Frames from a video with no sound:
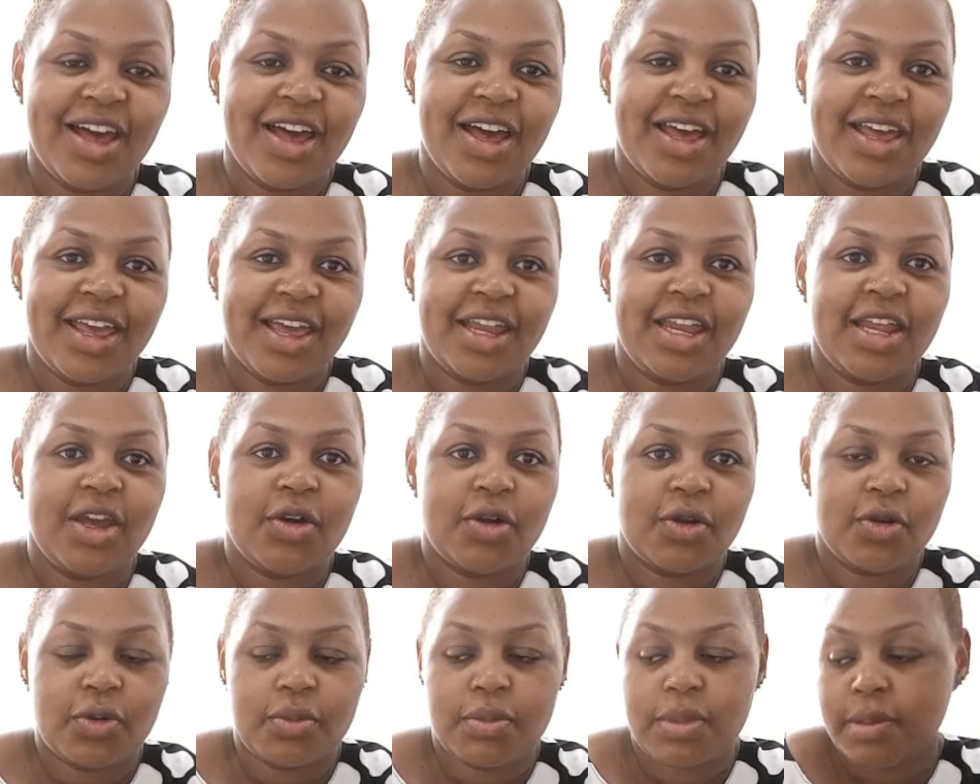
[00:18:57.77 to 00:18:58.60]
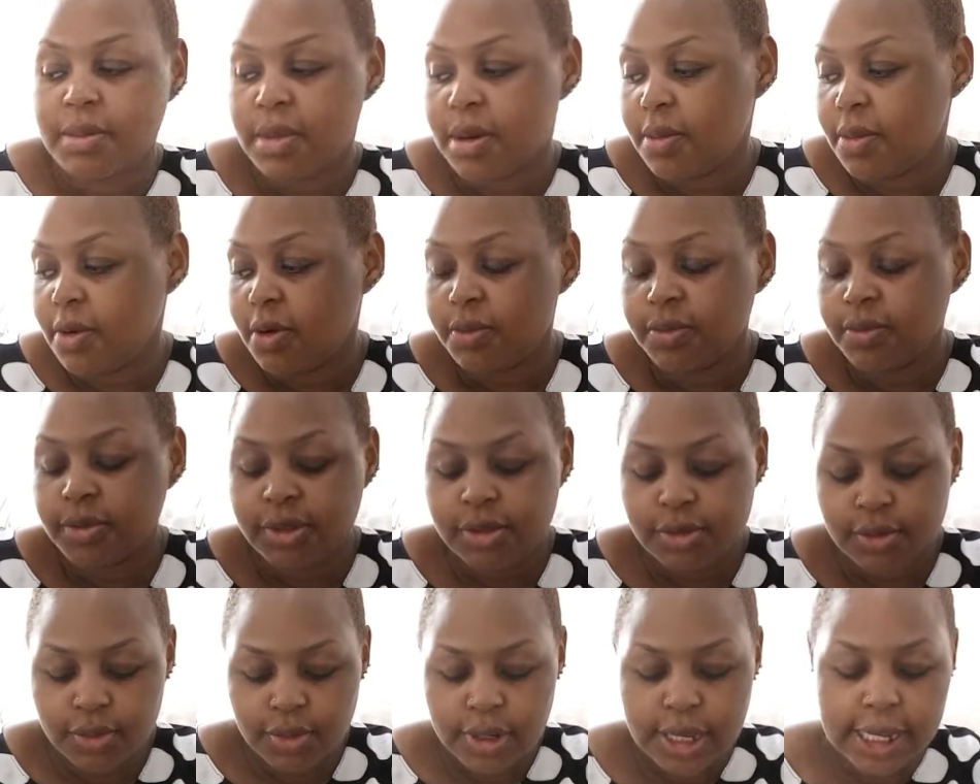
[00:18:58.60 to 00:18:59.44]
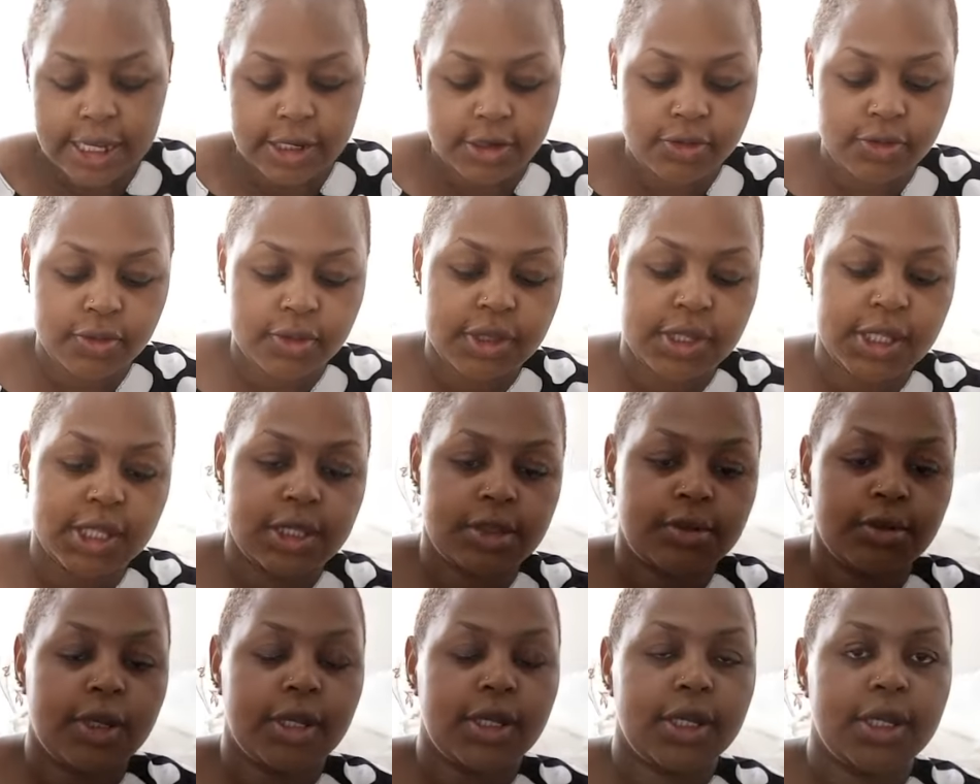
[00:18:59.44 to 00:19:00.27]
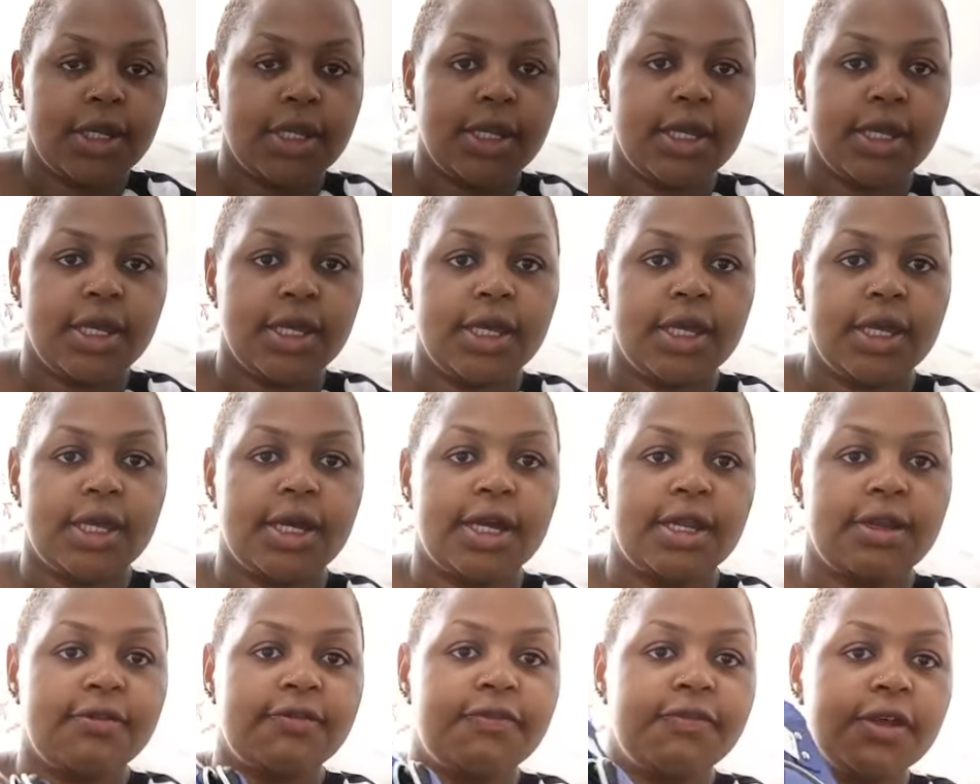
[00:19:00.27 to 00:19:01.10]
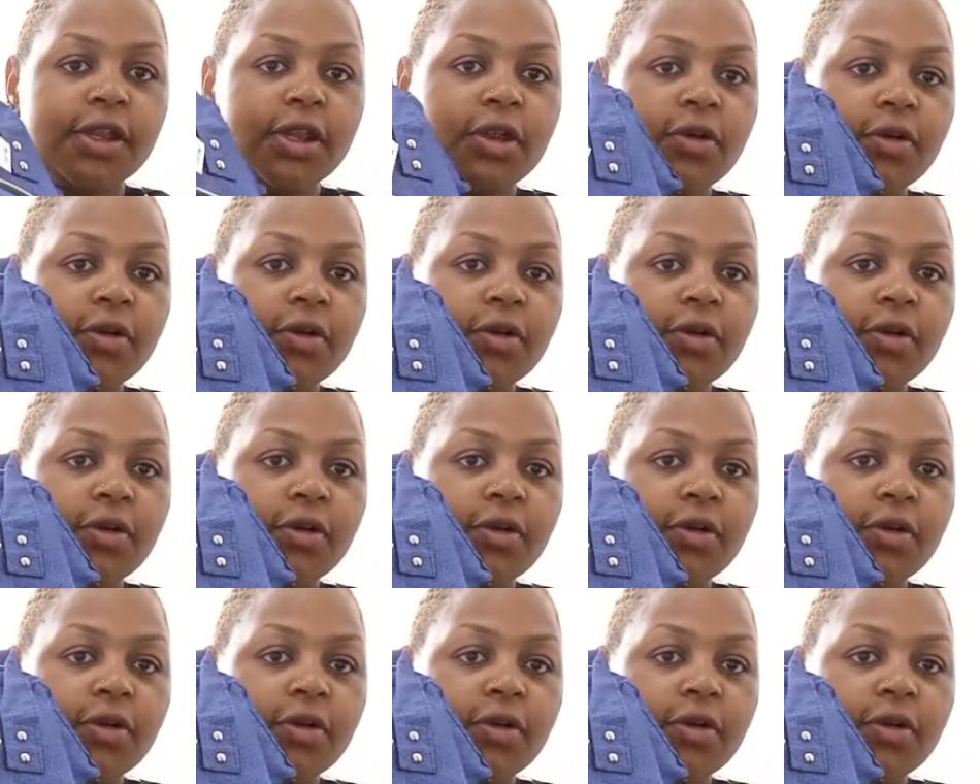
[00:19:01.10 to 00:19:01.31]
kind of mama mob. So I took this one. He can feel